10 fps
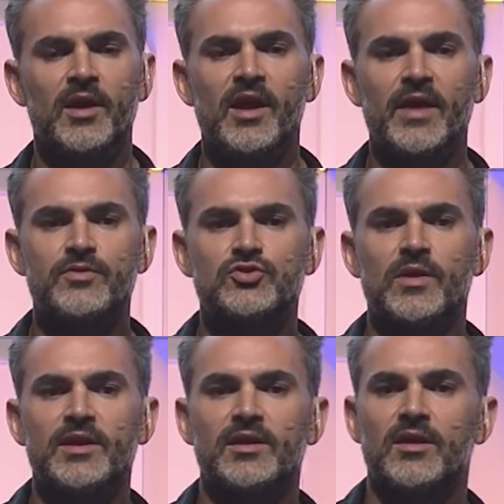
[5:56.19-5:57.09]
and the
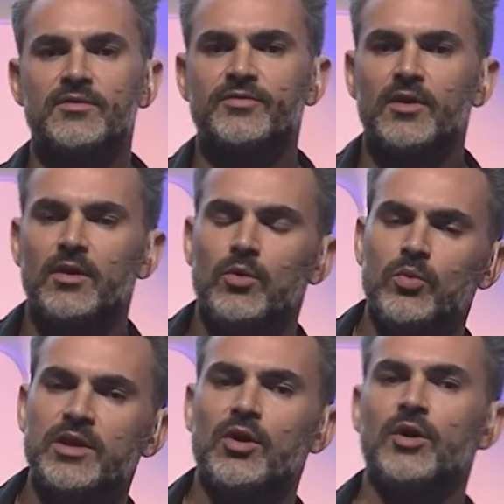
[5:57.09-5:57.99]
trading of what
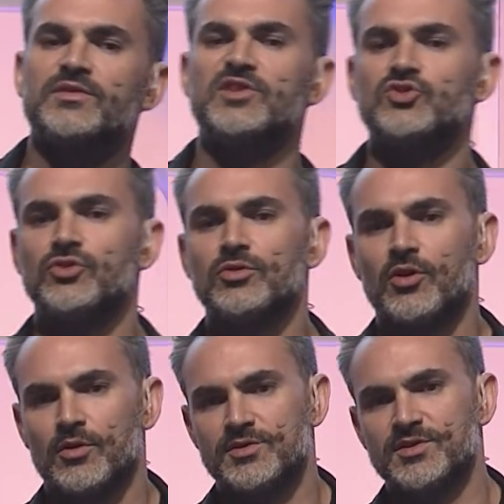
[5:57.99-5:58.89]
we call digital
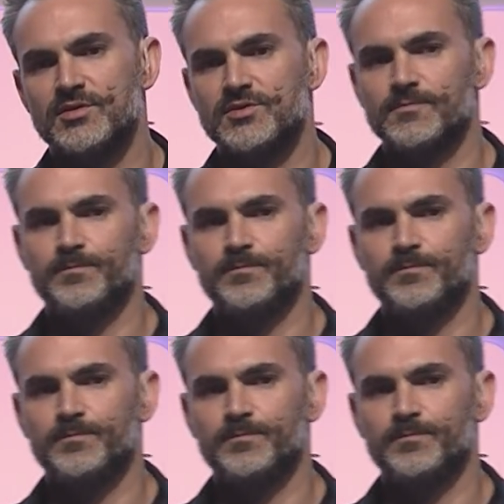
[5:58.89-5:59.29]
currencies,